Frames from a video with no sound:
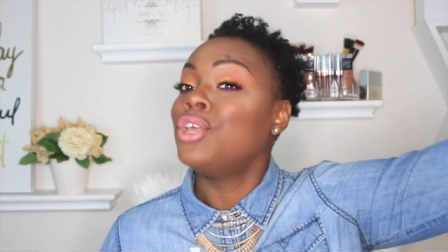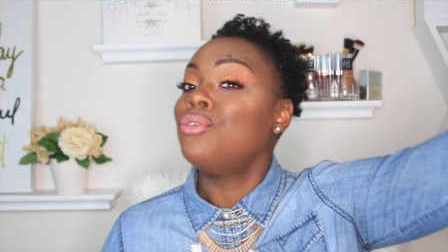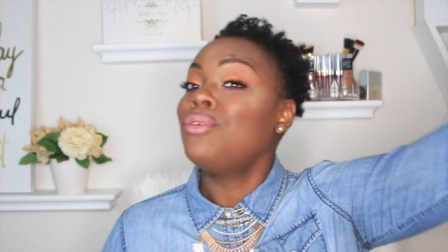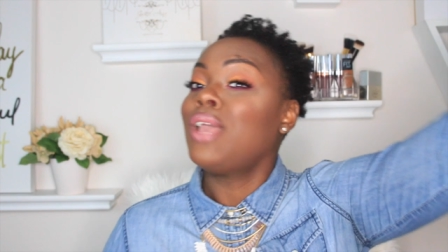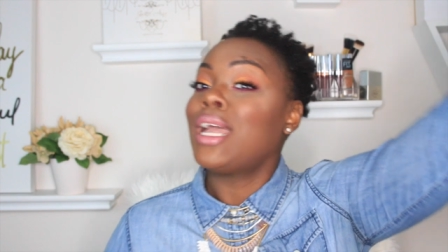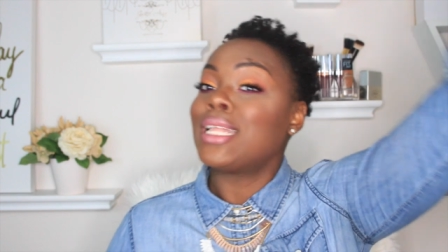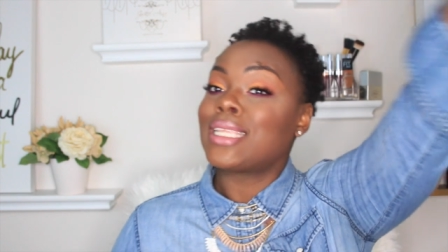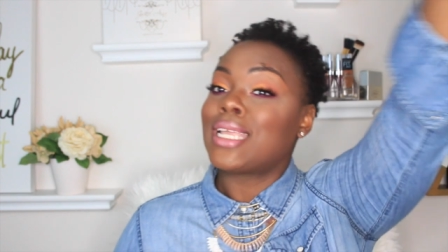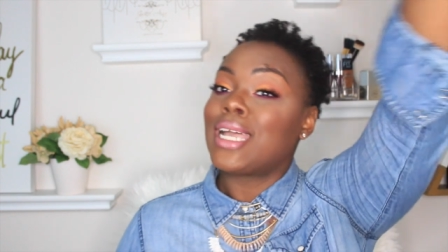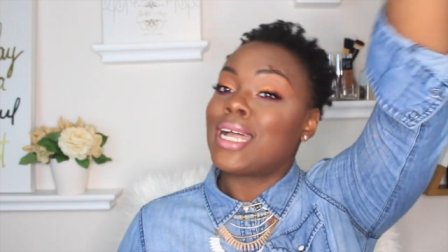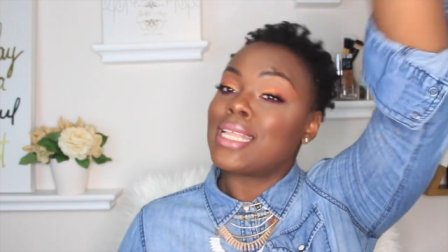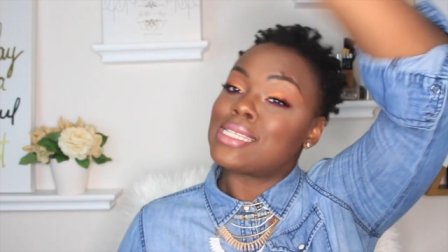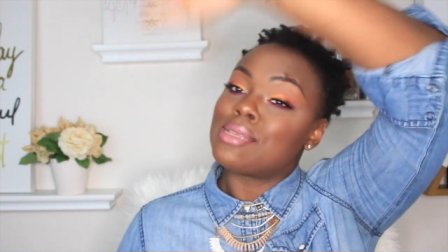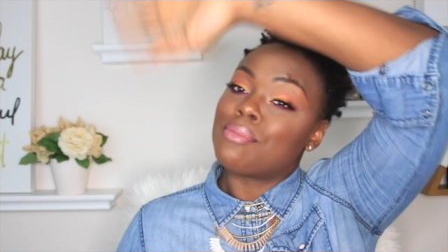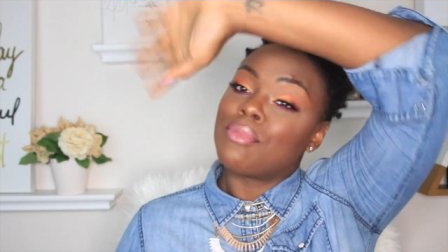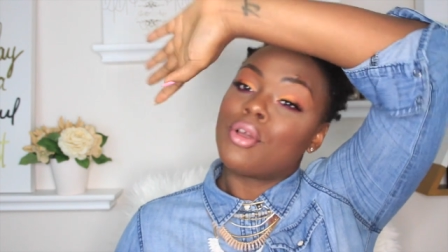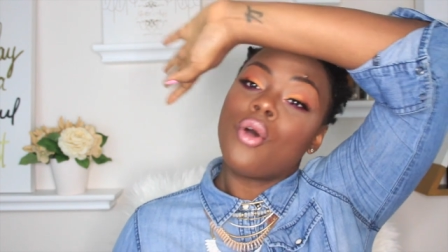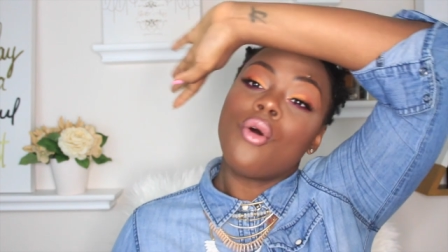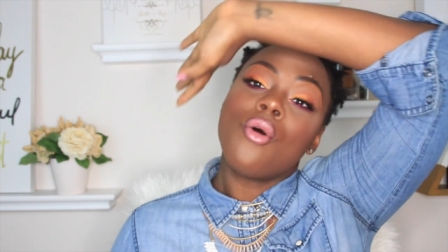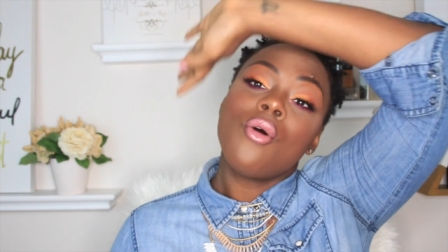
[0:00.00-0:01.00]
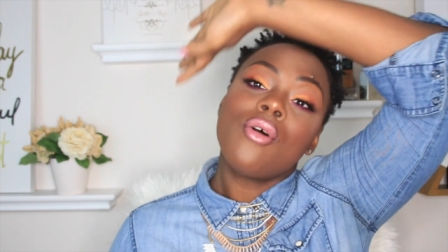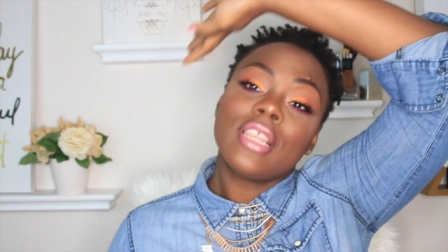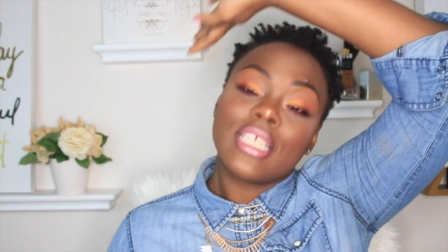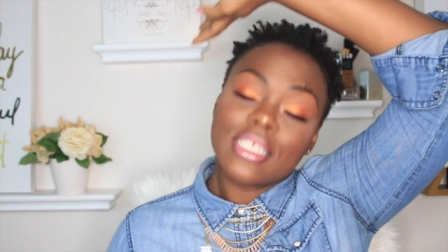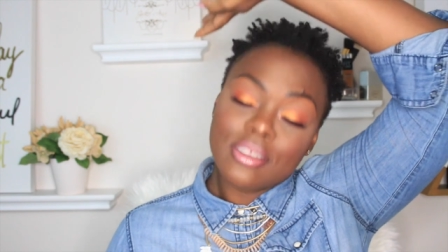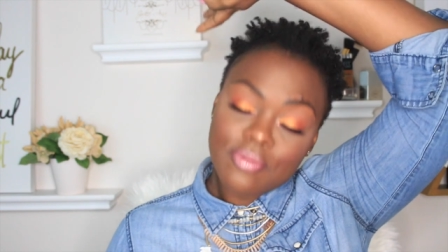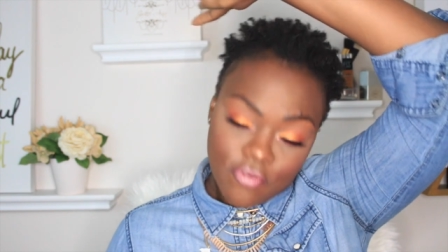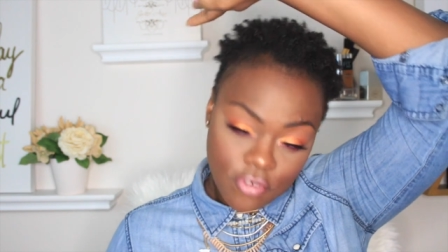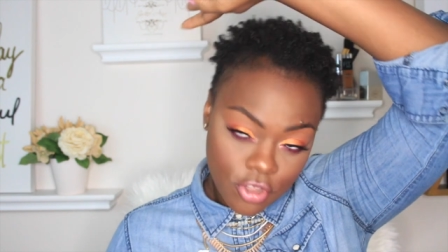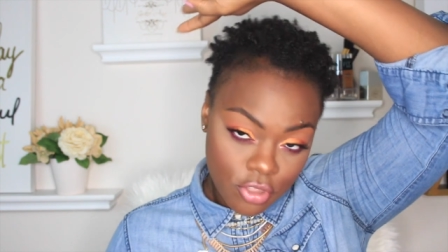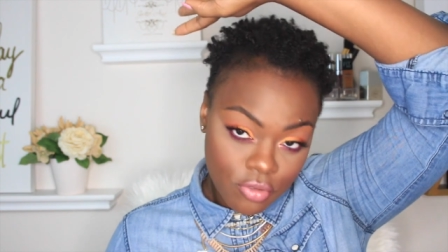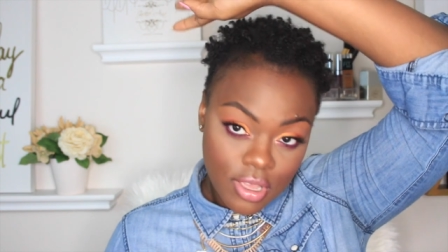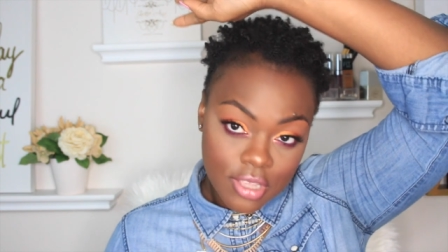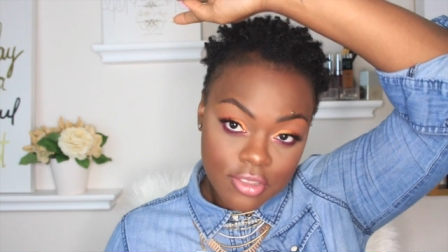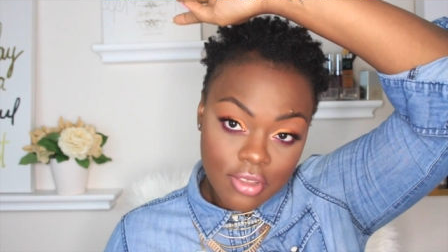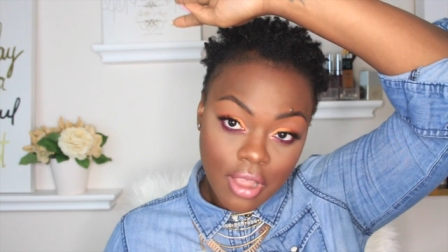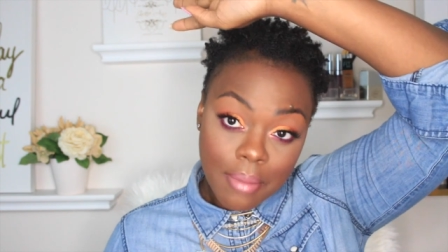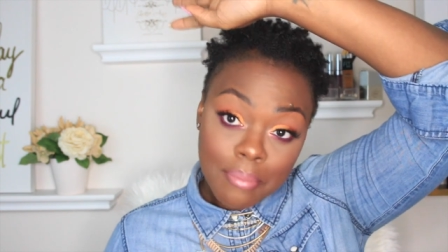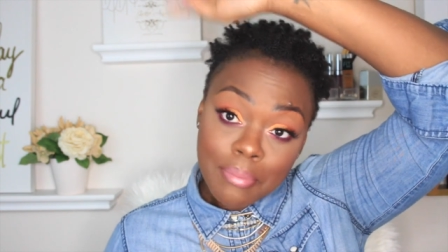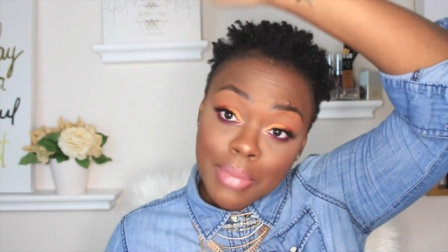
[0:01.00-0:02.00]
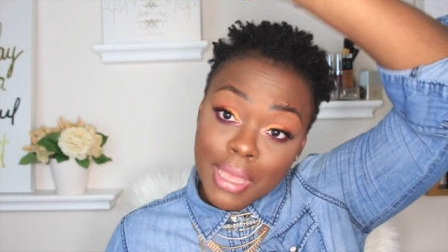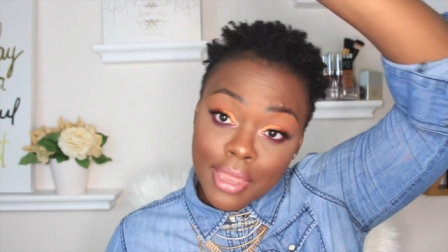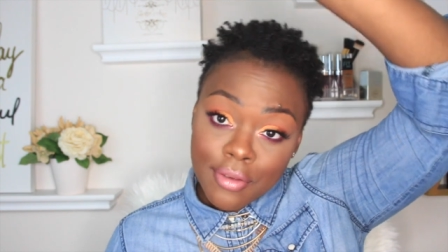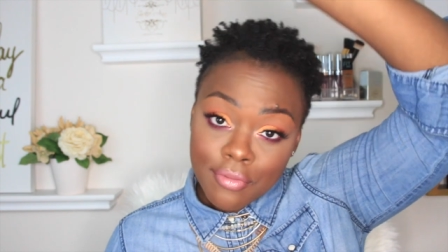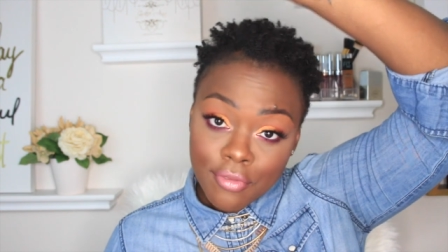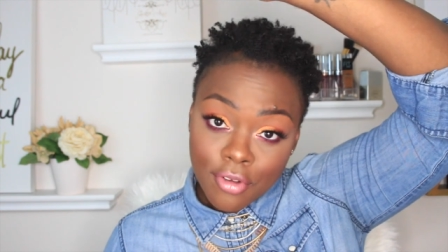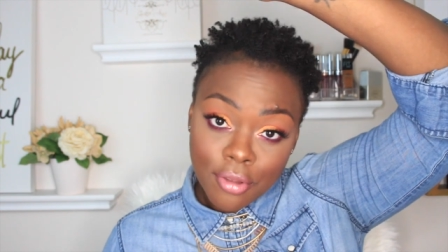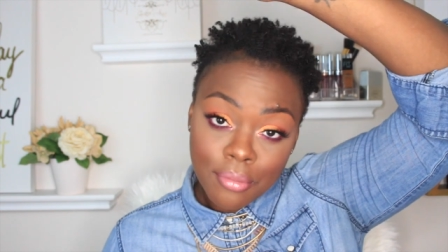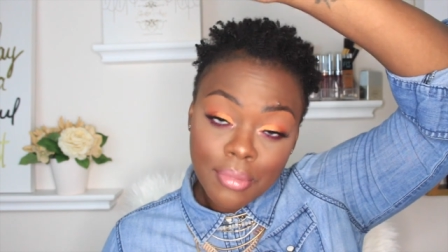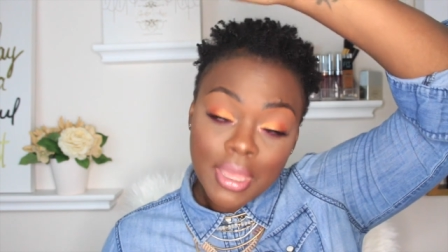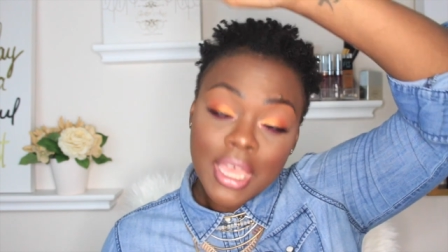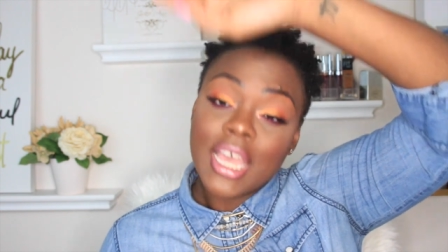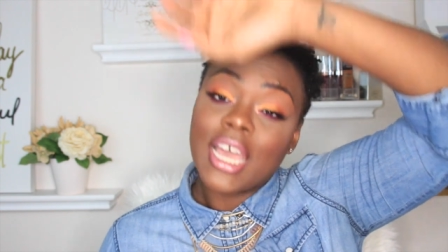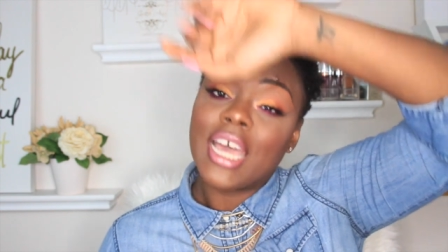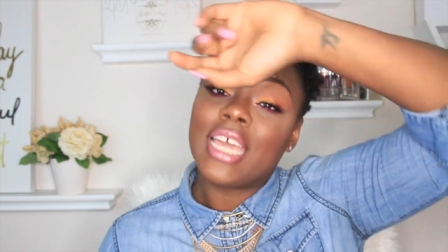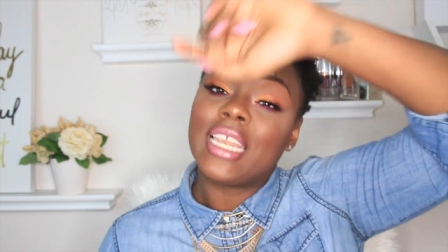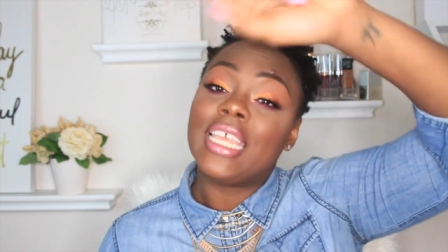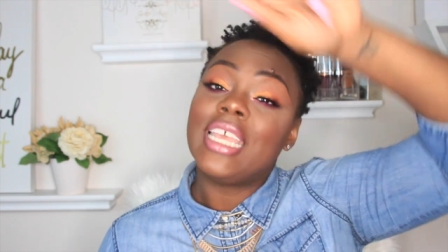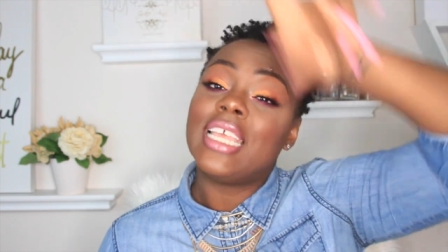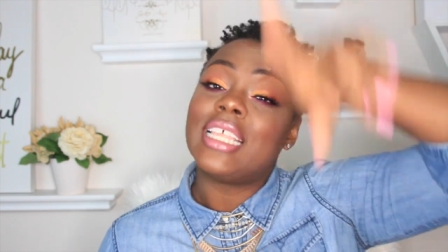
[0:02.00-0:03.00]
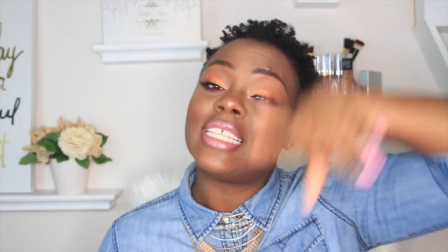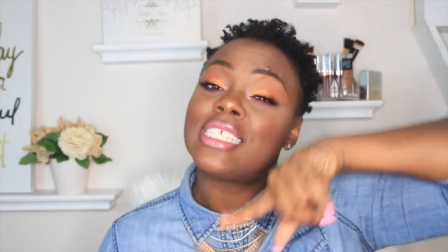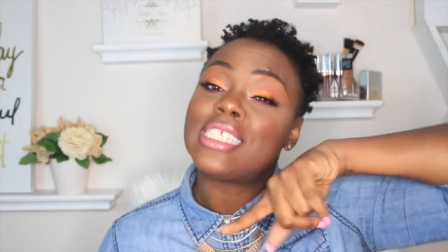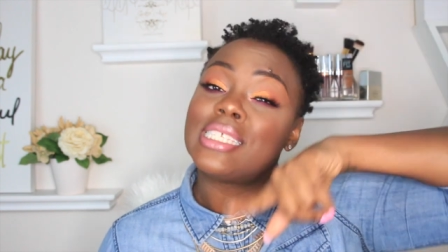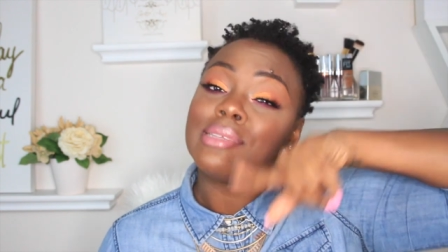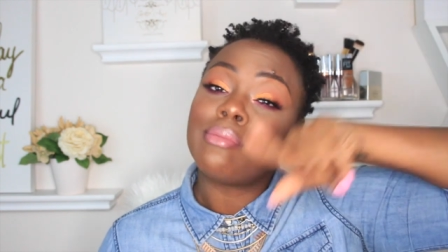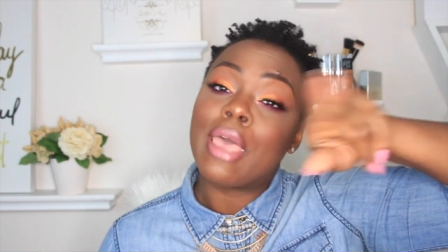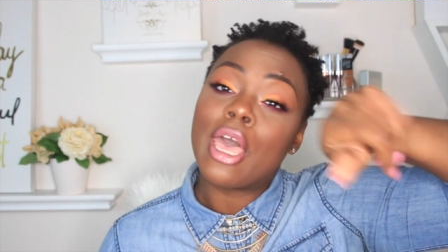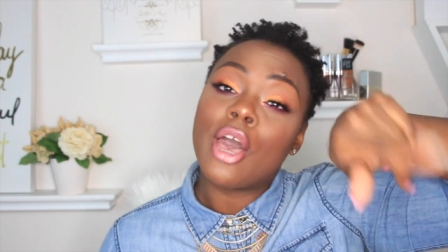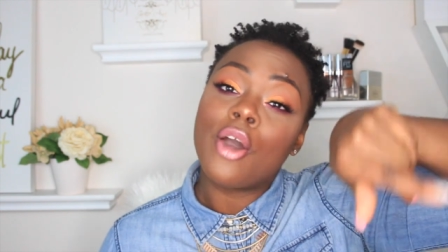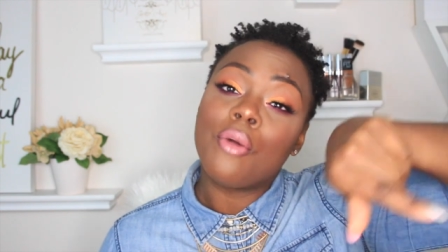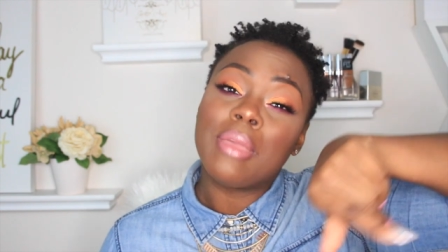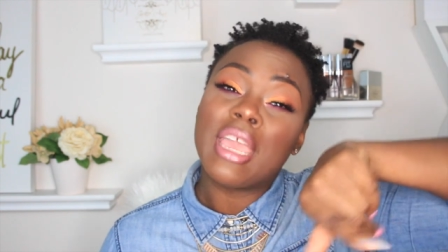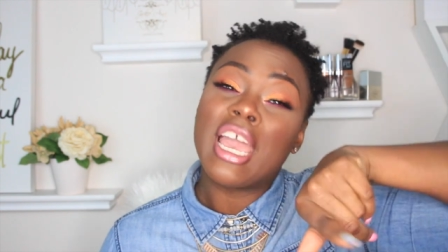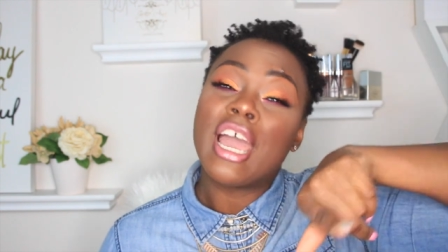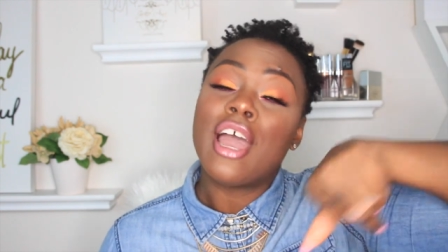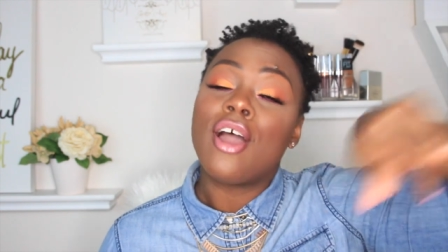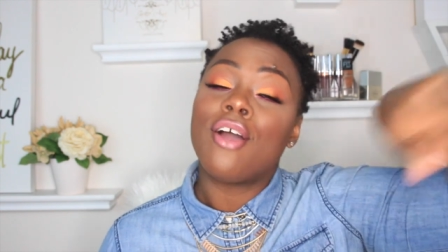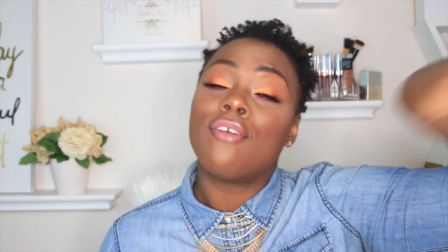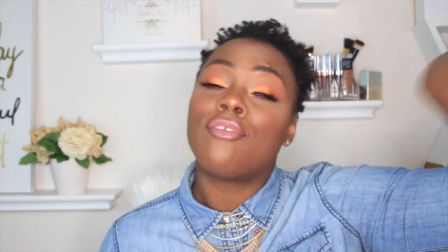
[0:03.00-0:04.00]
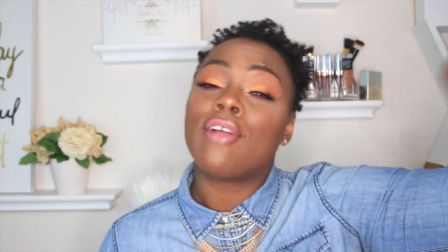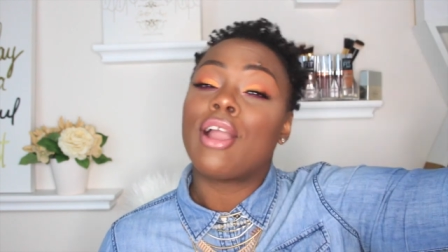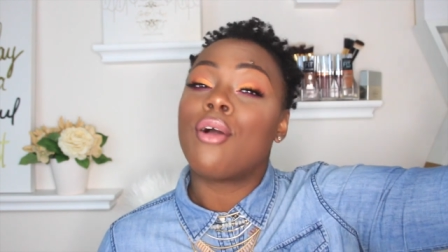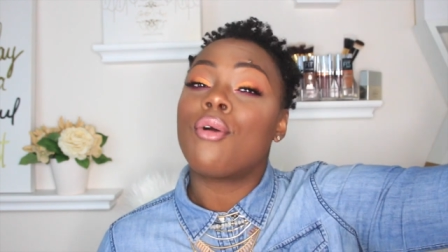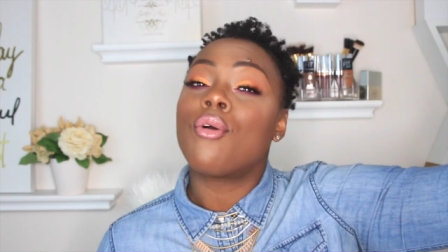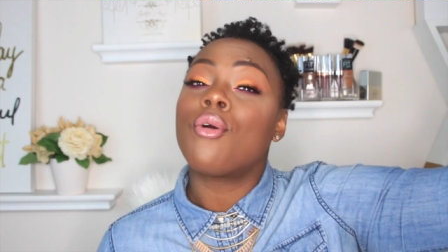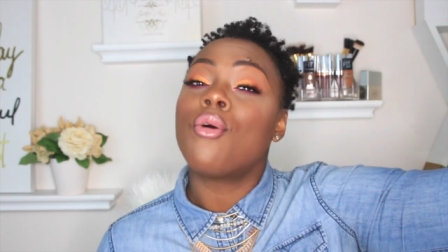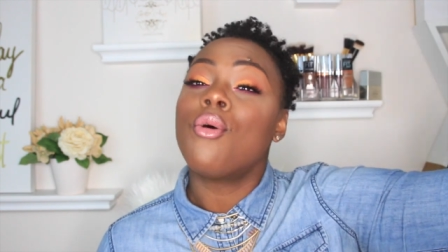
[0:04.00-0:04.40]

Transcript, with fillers: you got to cut some corners before you get to our bedroom. Honey, he can smell me around